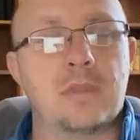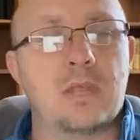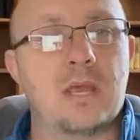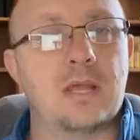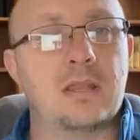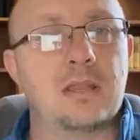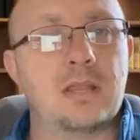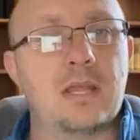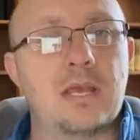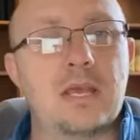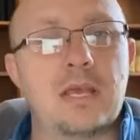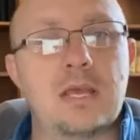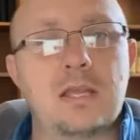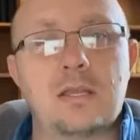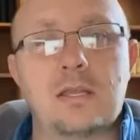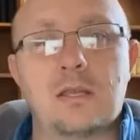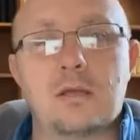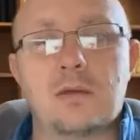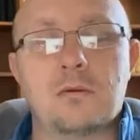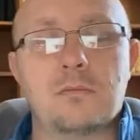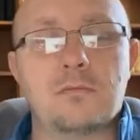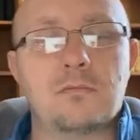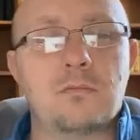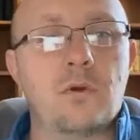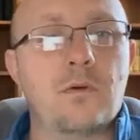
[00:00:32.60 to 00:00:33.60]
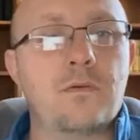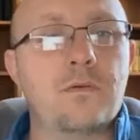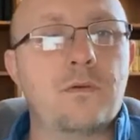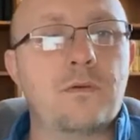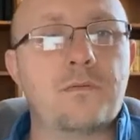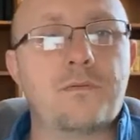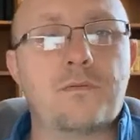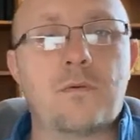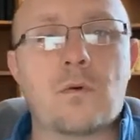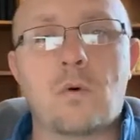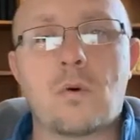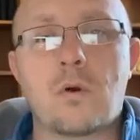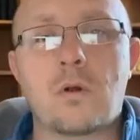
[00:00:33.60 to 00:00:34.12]
And then moving
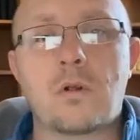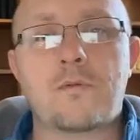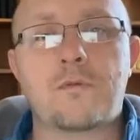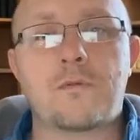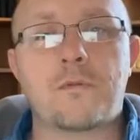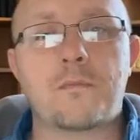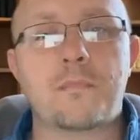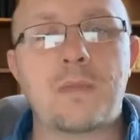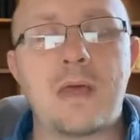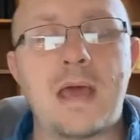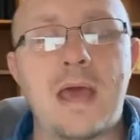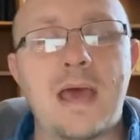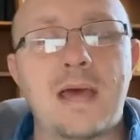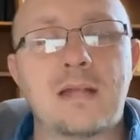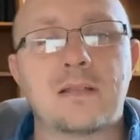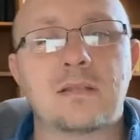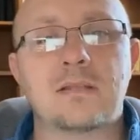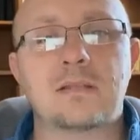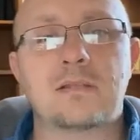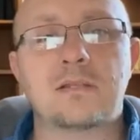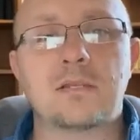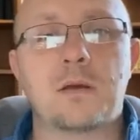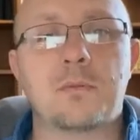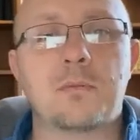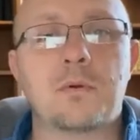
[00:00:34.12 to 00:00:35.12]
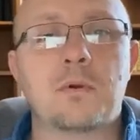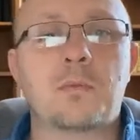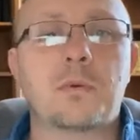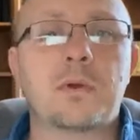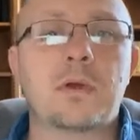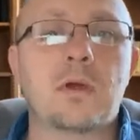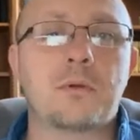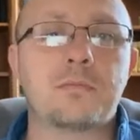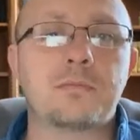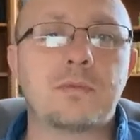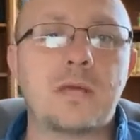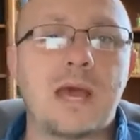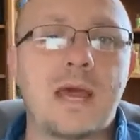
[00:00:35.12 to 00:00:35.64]
forward from that, this summer, we
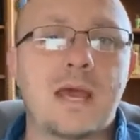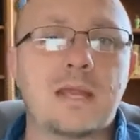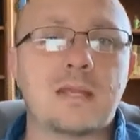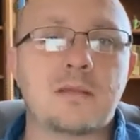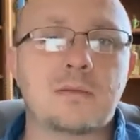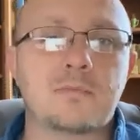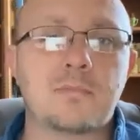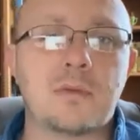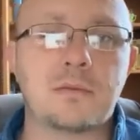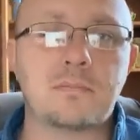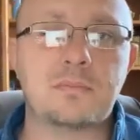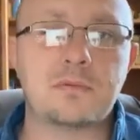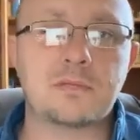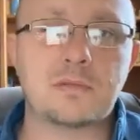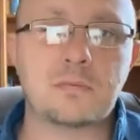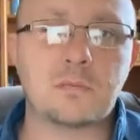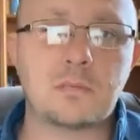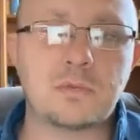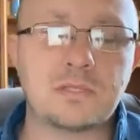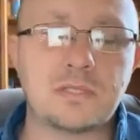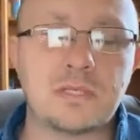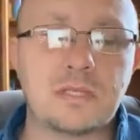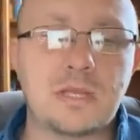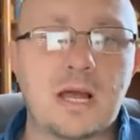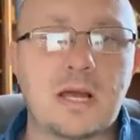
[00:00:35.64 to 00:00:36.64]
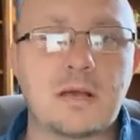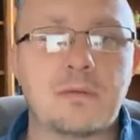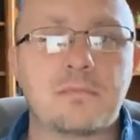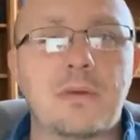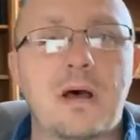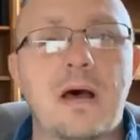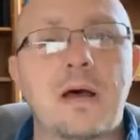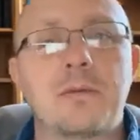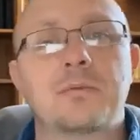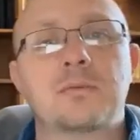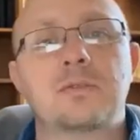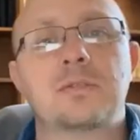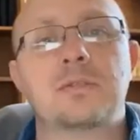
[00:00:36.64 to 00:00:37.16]
hope to add in maybe some Wednesday night
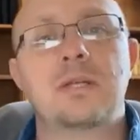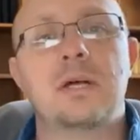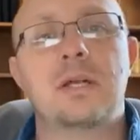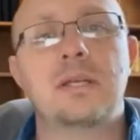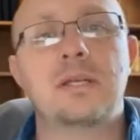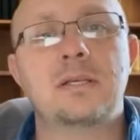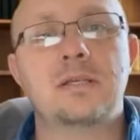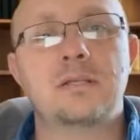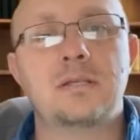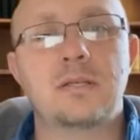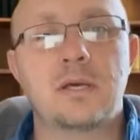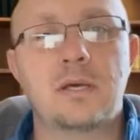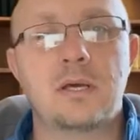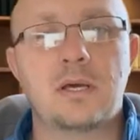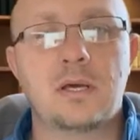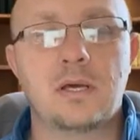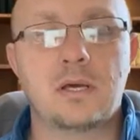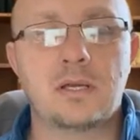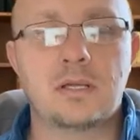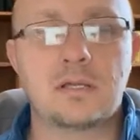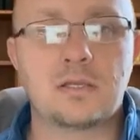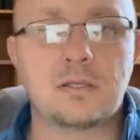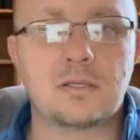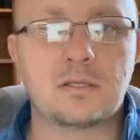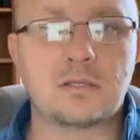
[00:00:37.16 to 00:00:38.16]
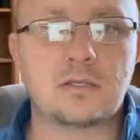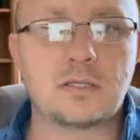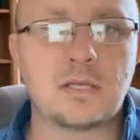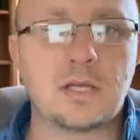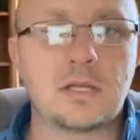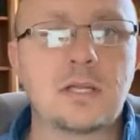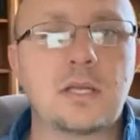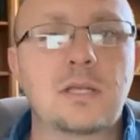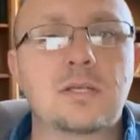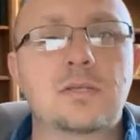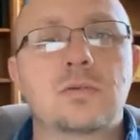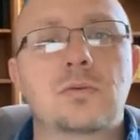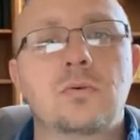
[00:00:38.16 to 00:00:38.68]
Bible studies,
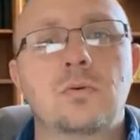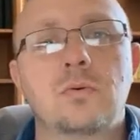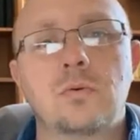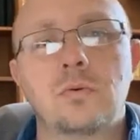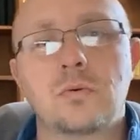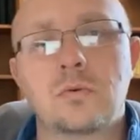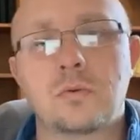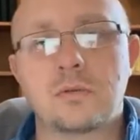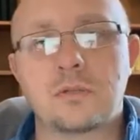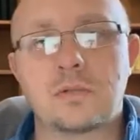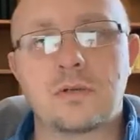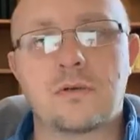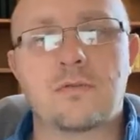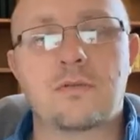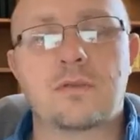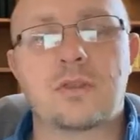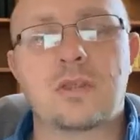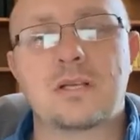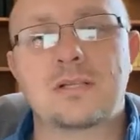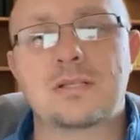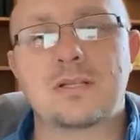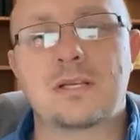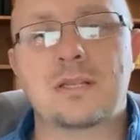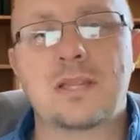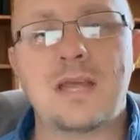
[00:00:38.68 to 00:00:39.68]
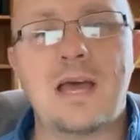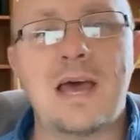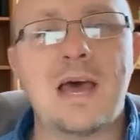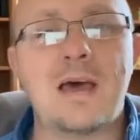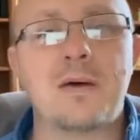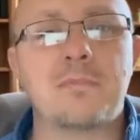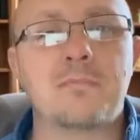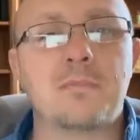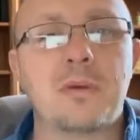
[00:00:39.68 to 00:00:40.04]
Sunday school, different things like that.